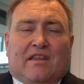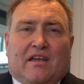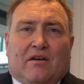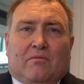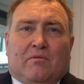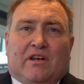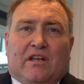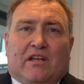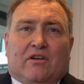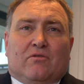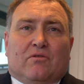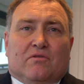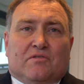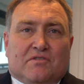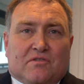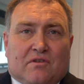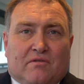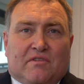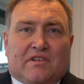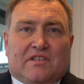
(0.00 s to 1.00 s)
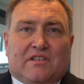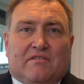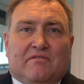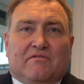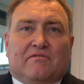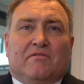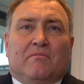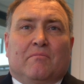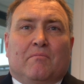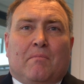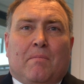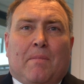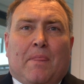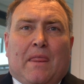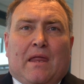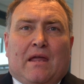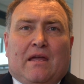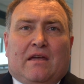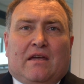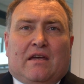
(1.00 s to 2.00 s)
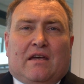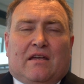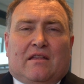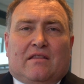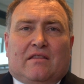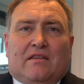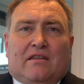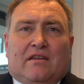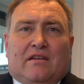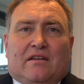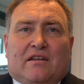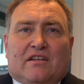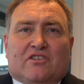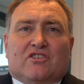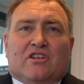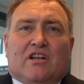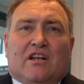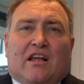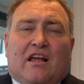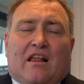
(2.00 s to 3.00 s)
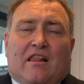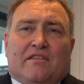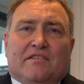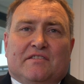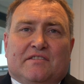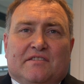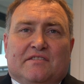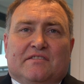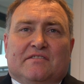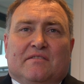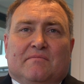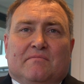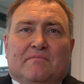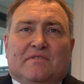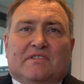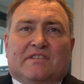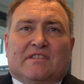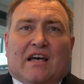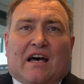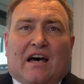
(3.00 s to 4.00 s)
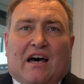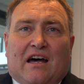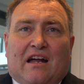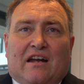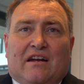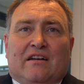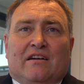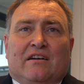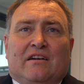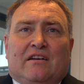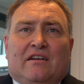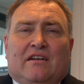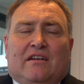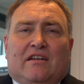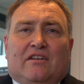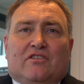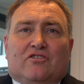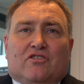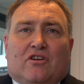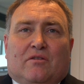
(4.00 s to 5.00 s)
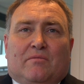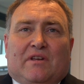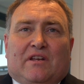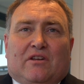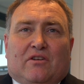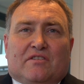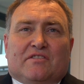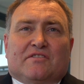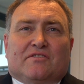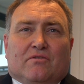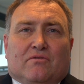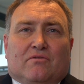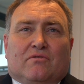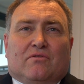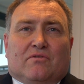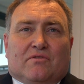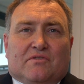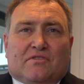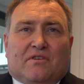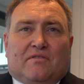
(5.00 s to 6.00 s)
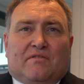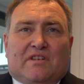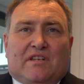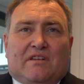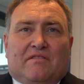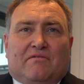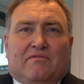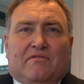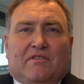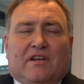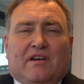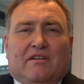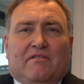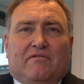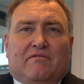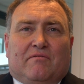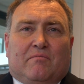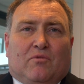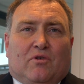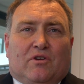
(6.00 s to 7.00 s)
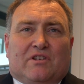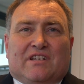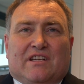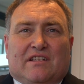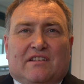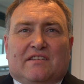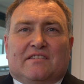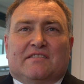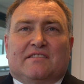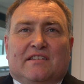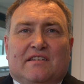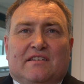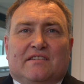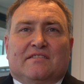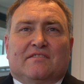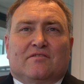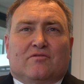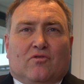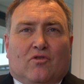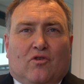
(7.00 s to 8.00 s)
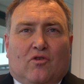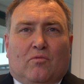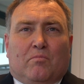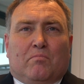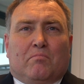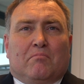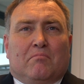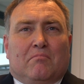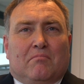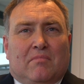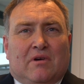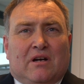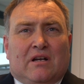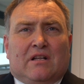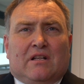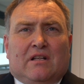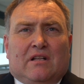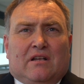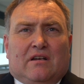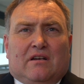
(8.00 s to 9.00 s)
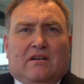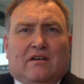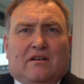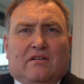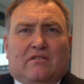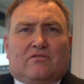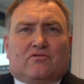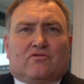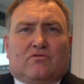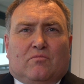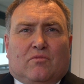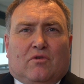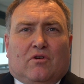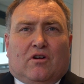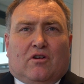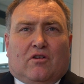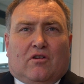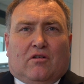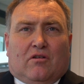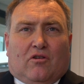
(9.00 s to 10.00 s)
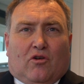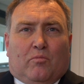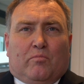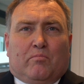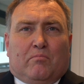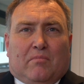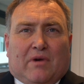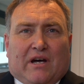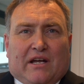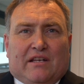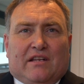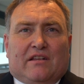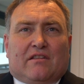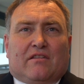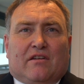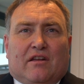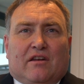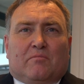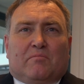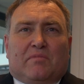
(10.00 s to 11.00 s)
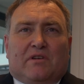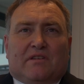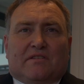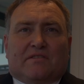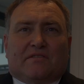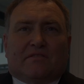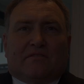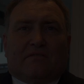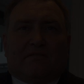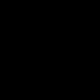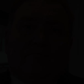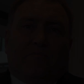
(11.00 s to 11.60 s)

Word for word: They are very conservative. And the national health systems are in Germany not so conservative. We have more tendencies to open to more open-minded therapies.